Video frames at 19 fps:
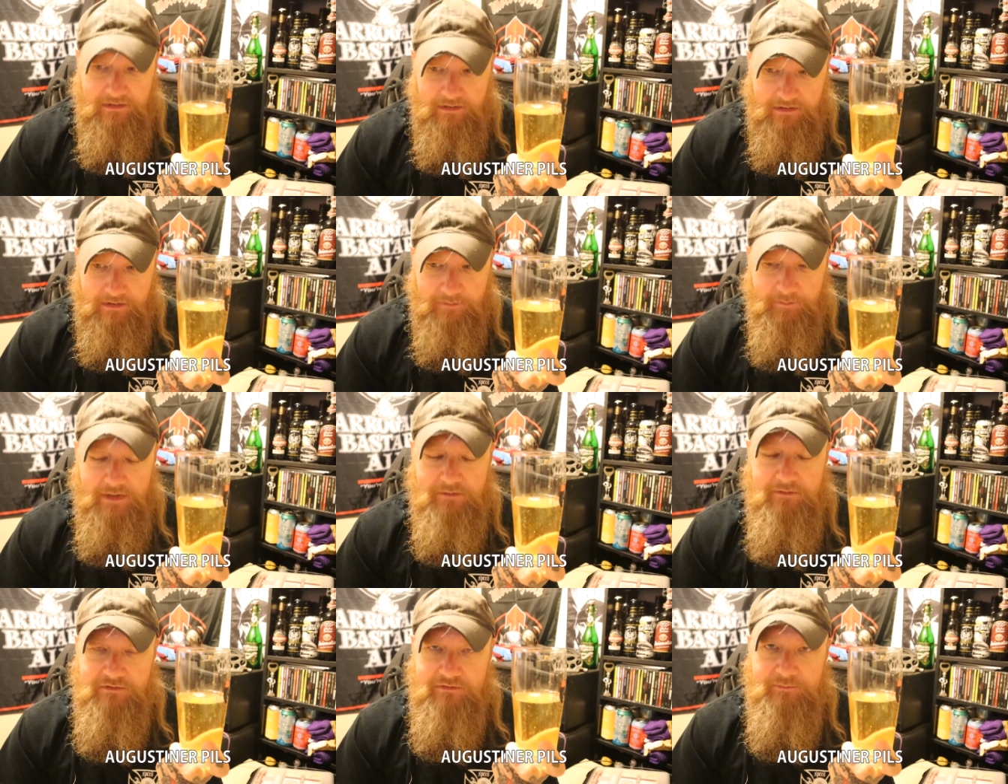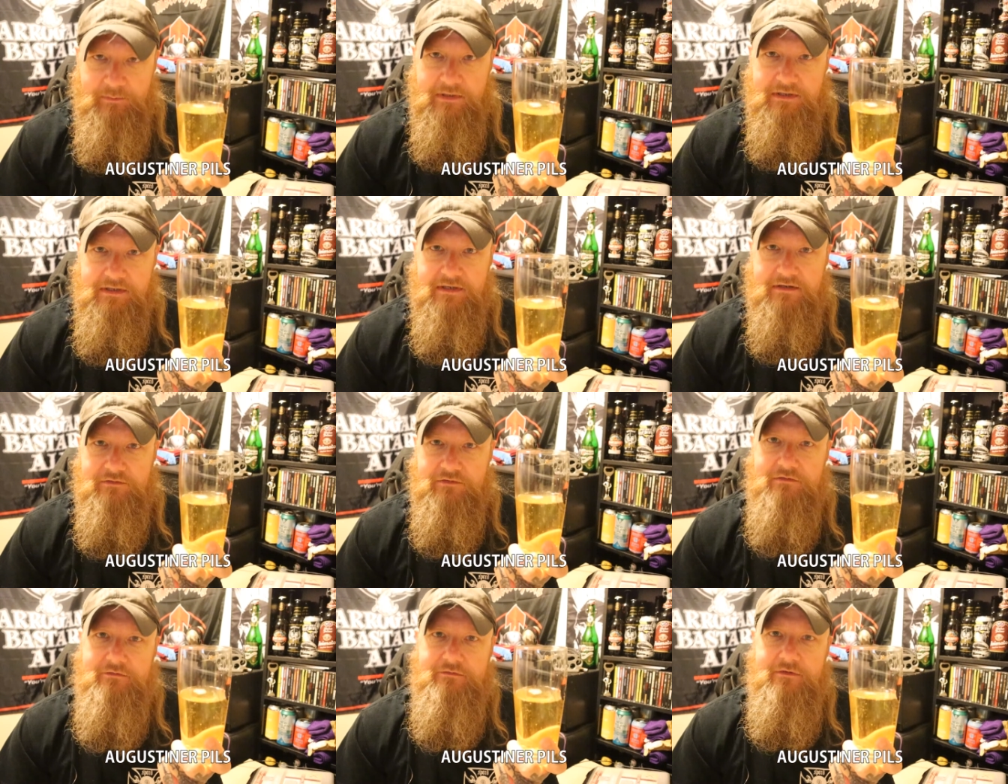I'm only speaking
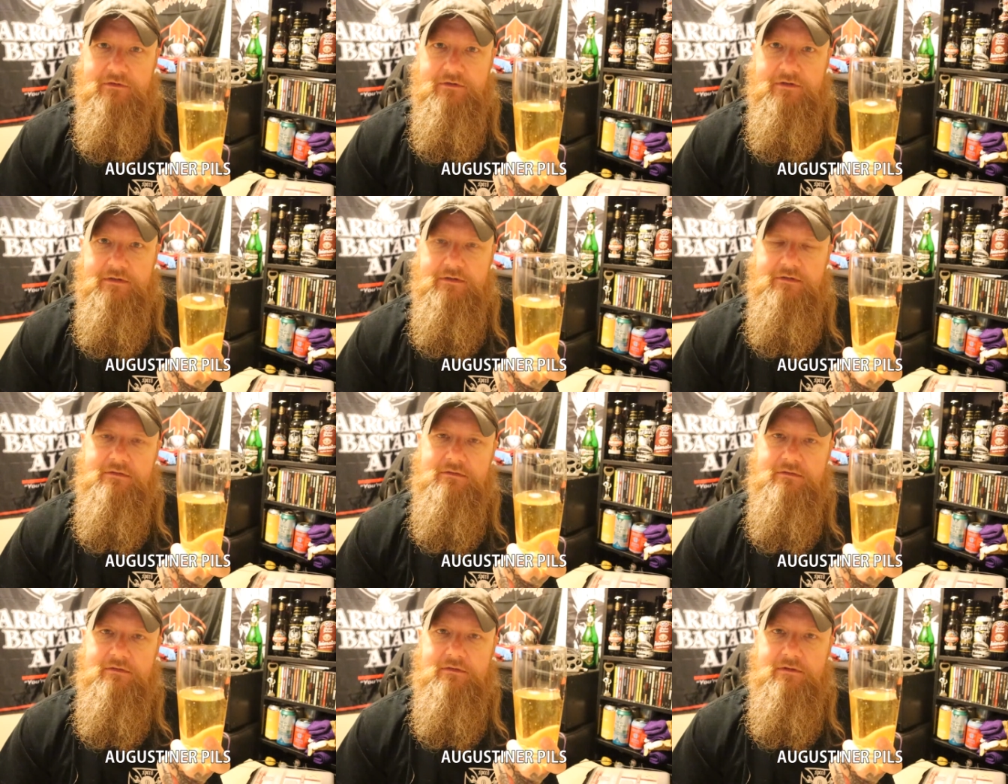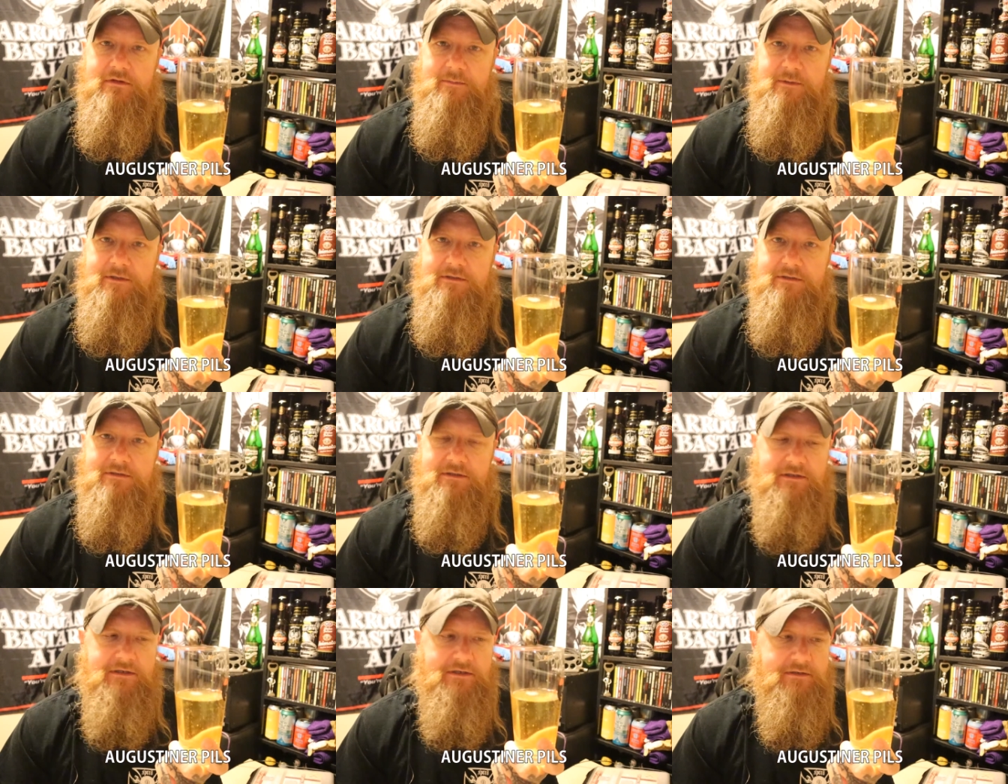as I find, do you know what I
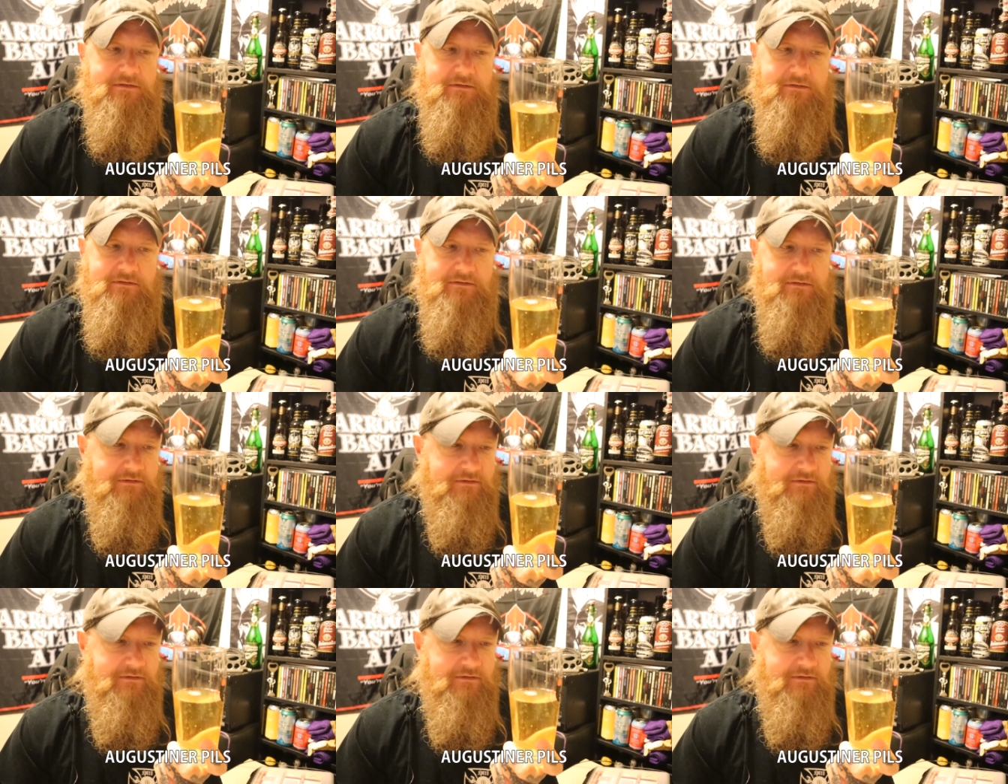mean? And